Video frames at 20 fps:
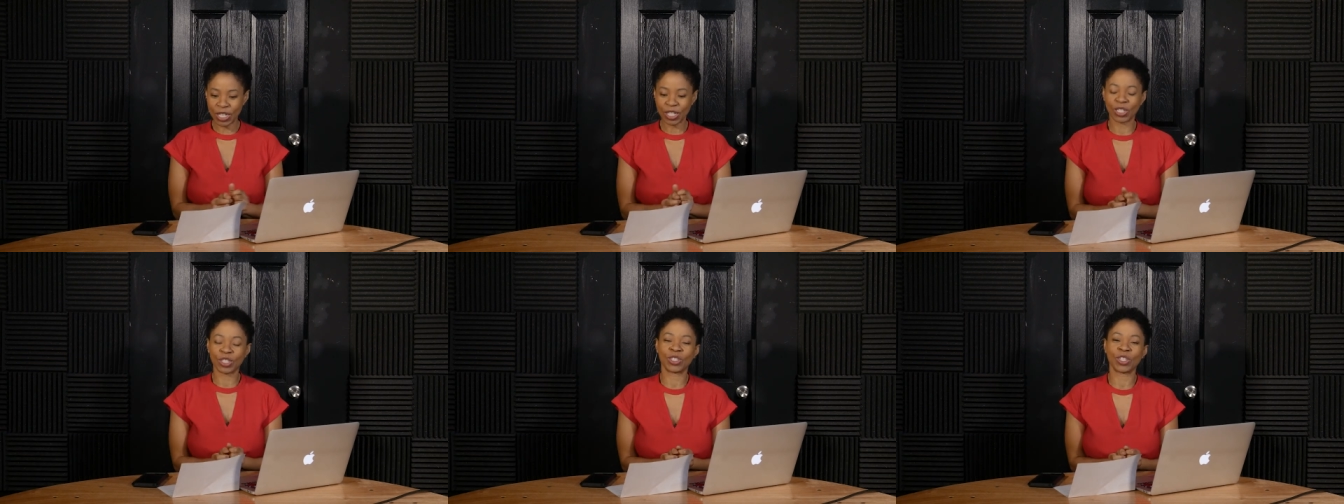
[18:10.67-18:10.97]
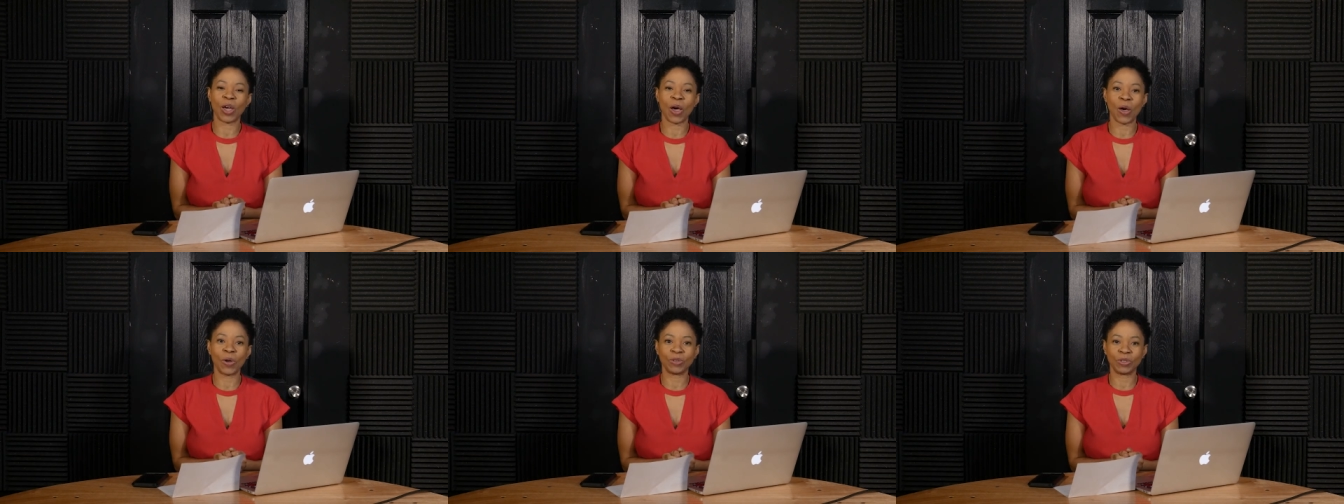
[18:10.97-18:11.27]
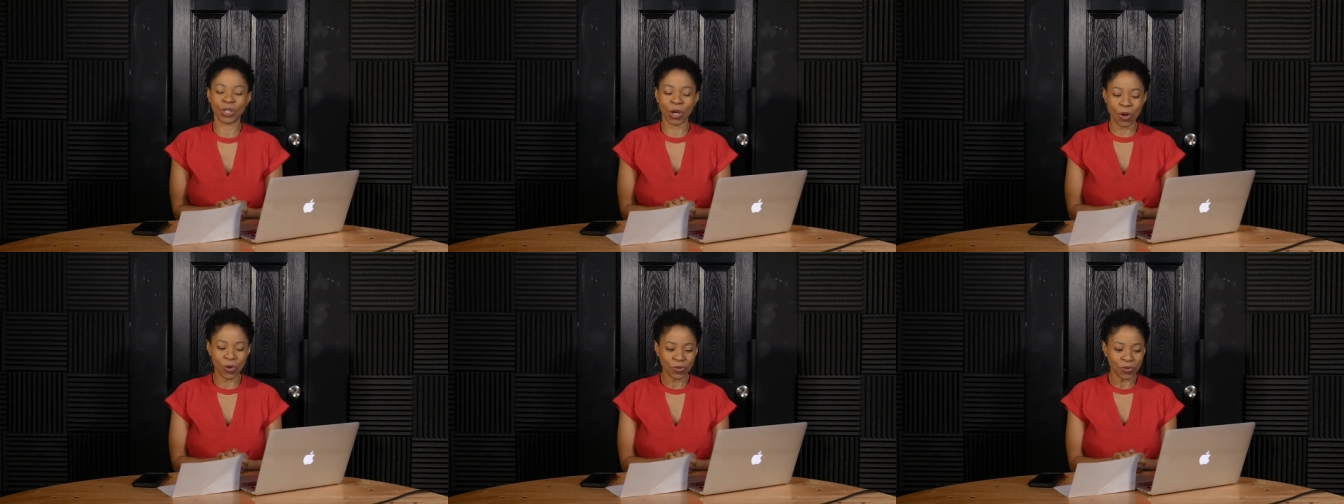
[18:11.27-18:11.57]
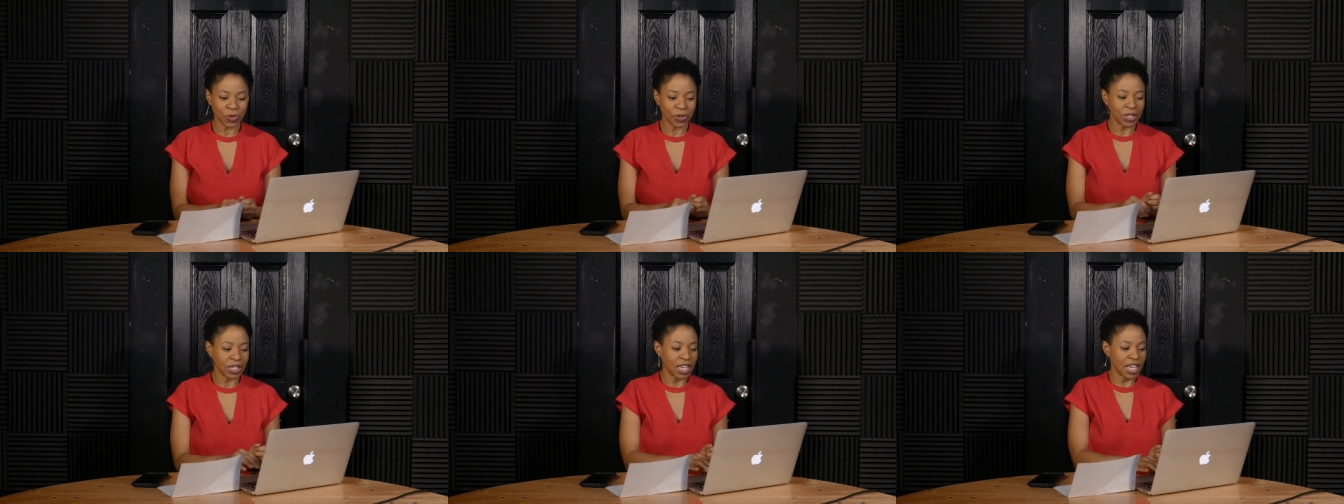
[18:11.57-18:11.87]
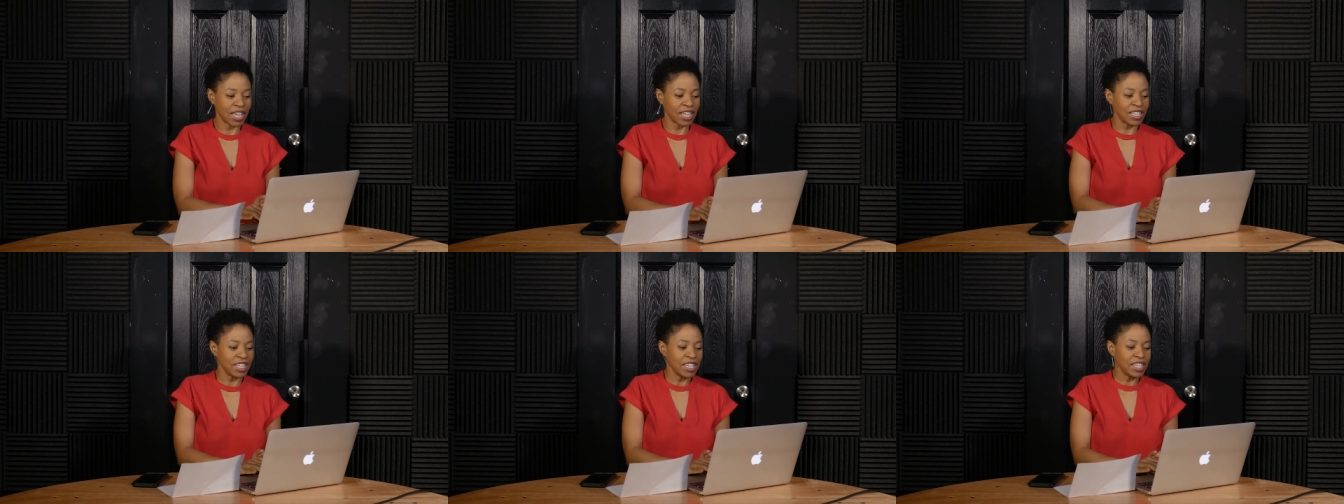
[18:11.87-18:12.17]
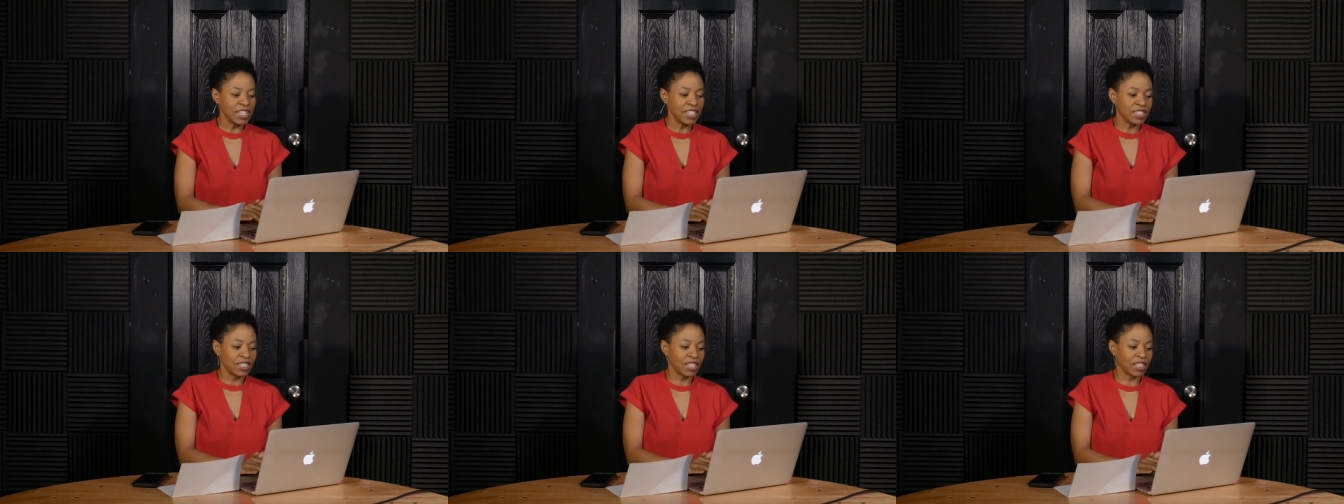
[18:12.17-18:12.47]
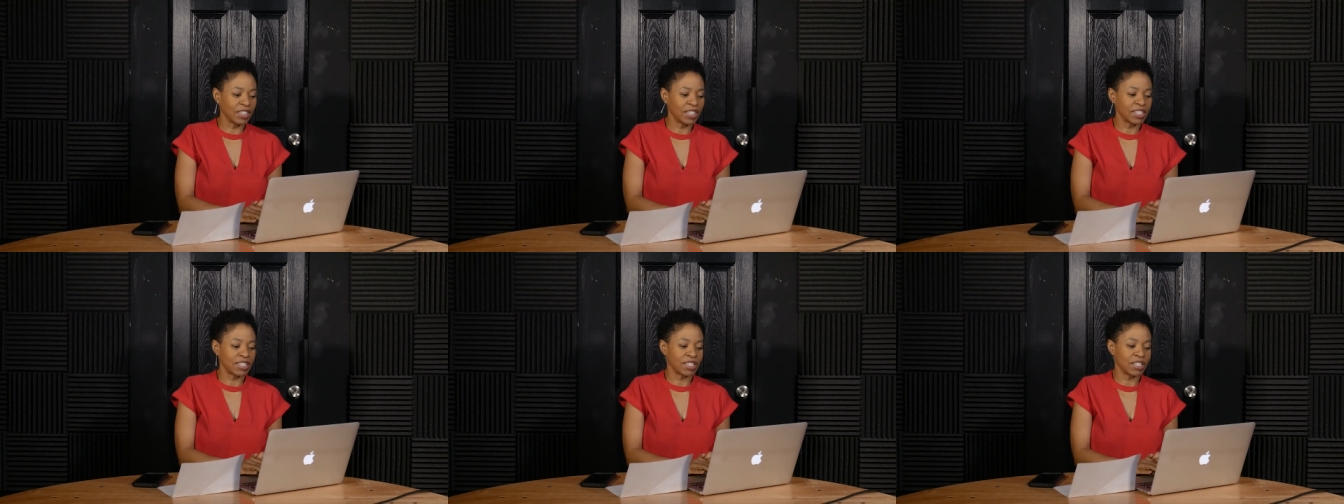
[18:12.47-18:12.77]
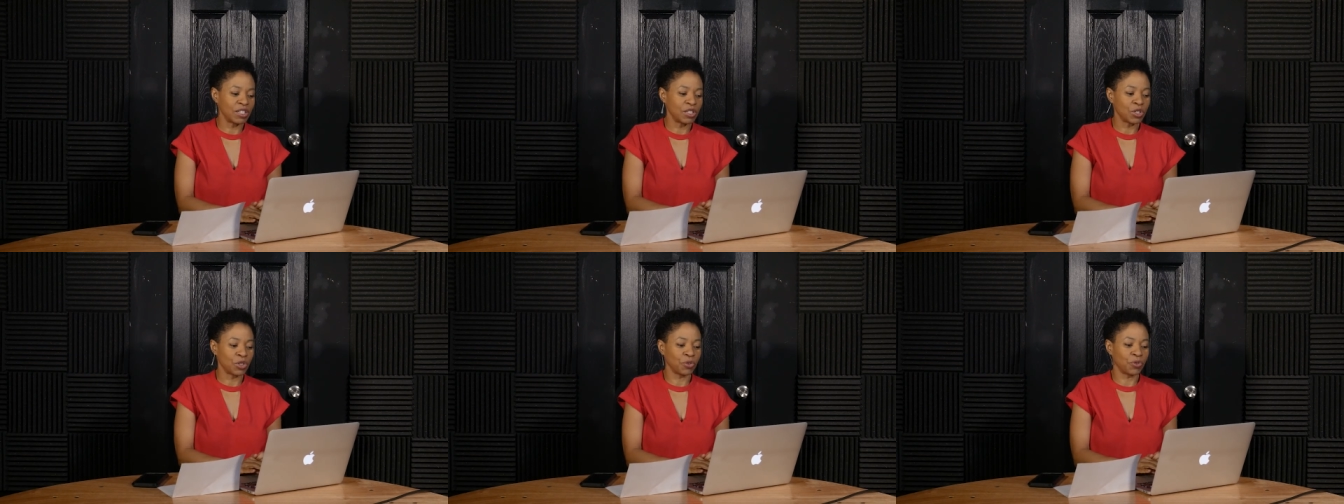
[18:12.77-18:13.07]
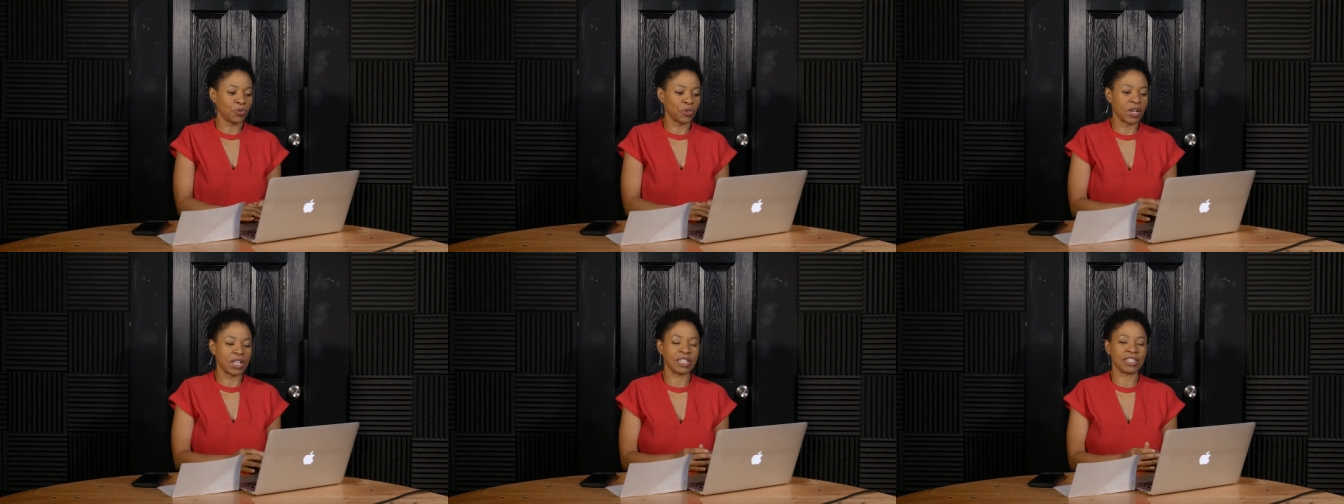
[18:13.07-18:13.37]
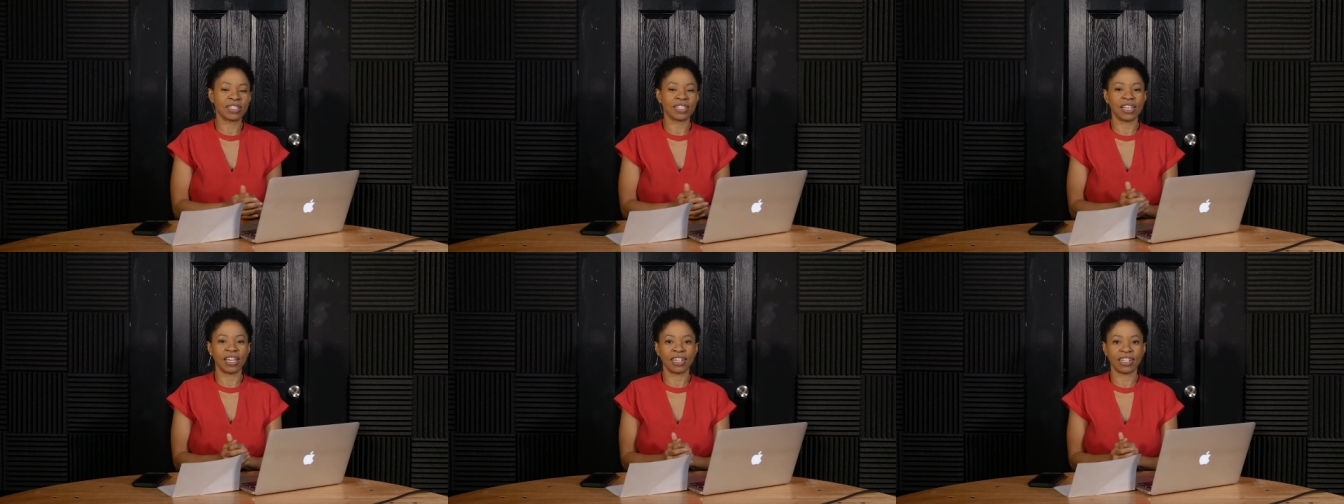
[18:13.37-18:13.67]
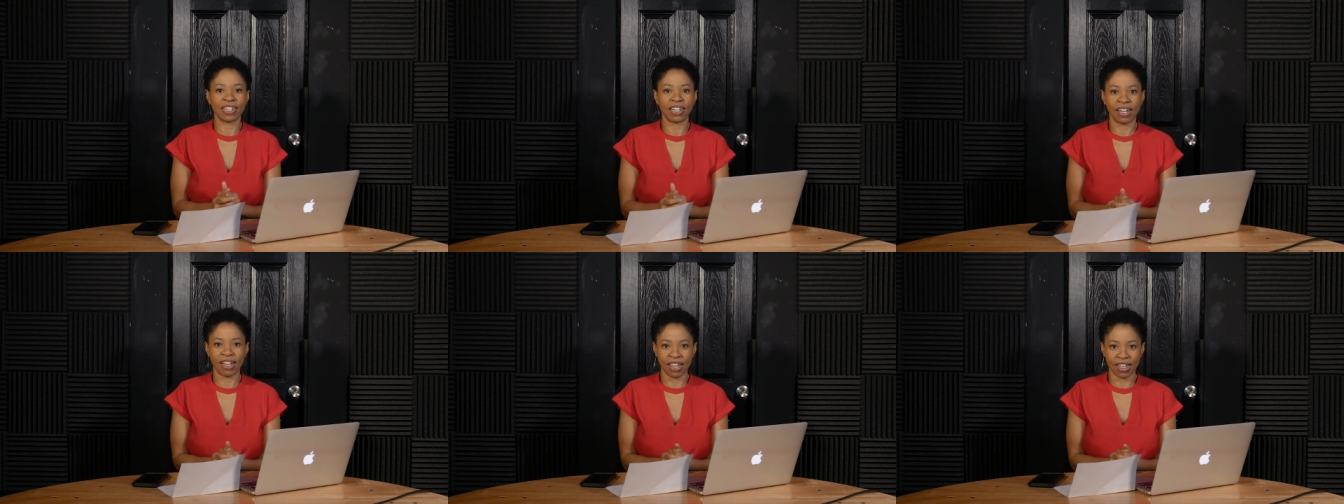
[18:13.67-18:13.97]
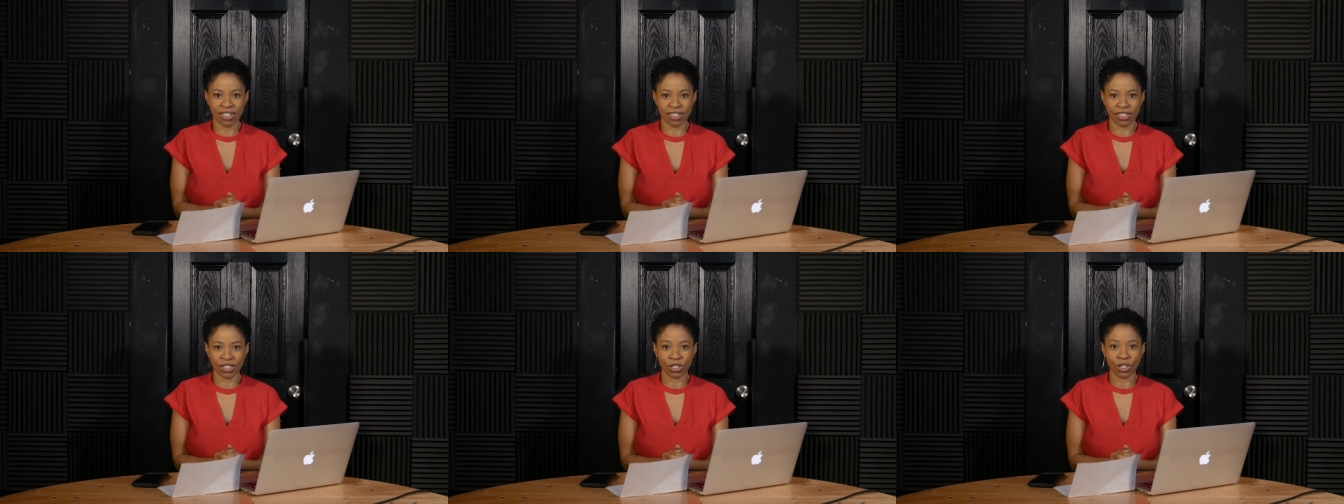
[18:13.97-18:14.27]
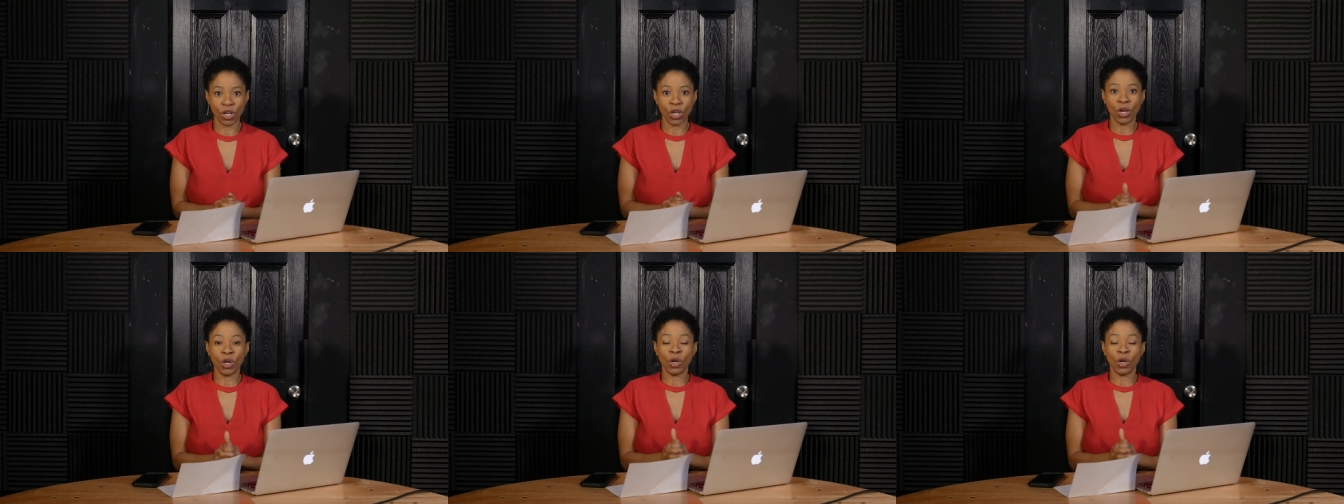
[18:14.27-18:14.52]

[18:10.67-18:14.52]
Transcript: So don't forget to listen to Friends Like Us.